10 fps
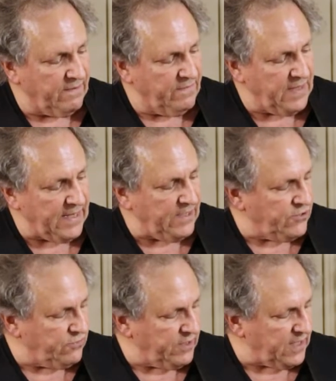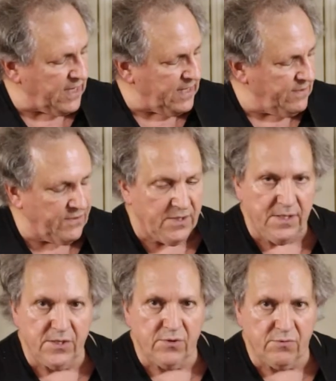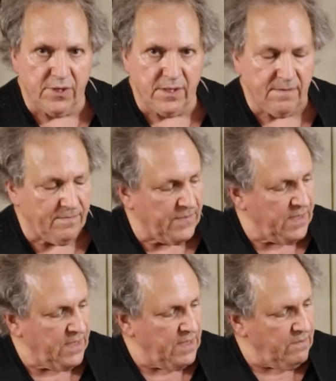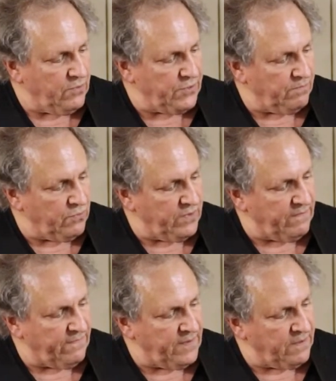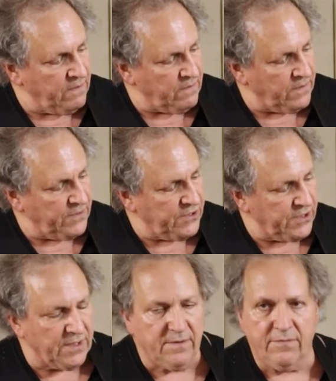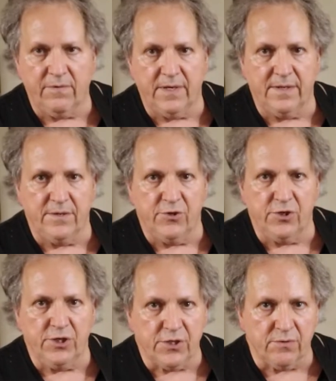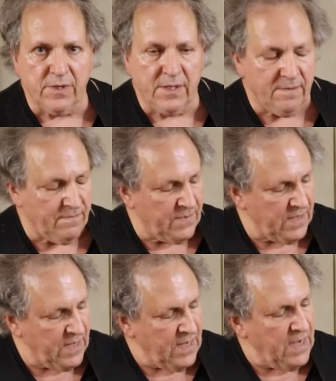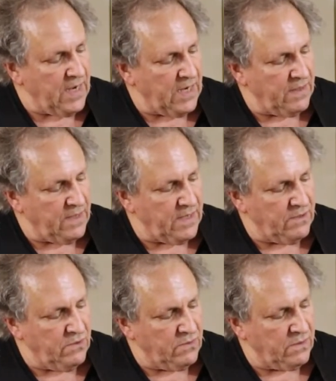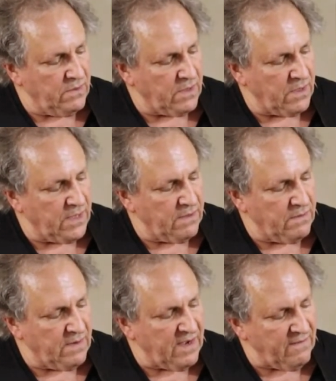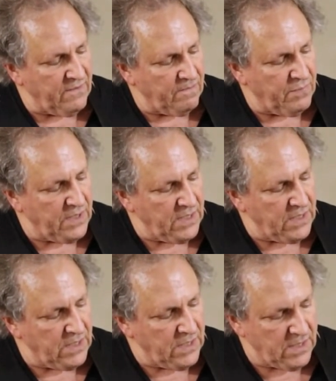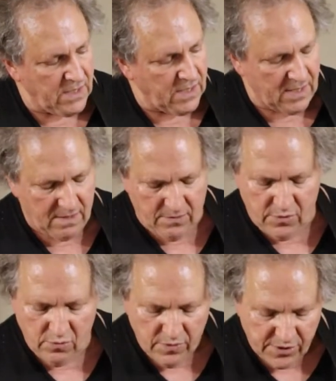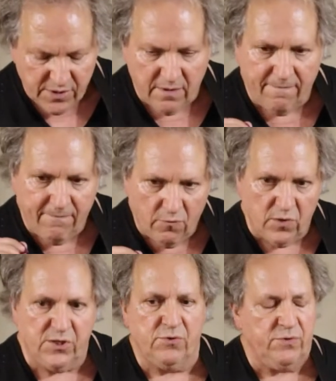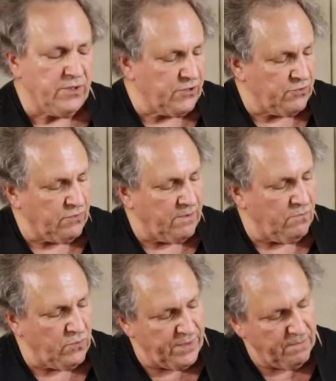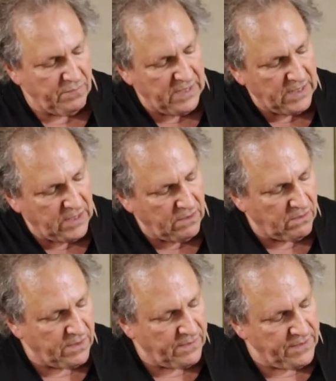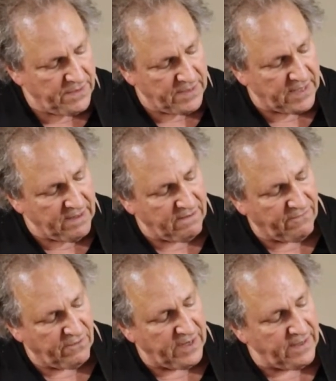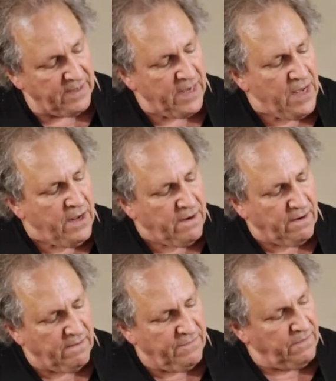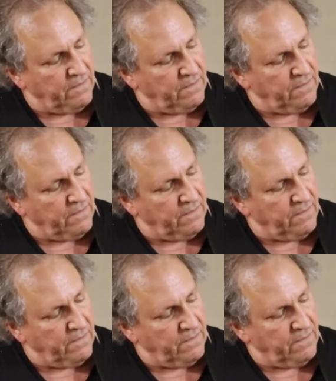of the A string and the D string. Put your pointer finger on the 6th fret of the G string, and then you can either have your pinky do this as a 4-string strum with your pinky on the 9th fret of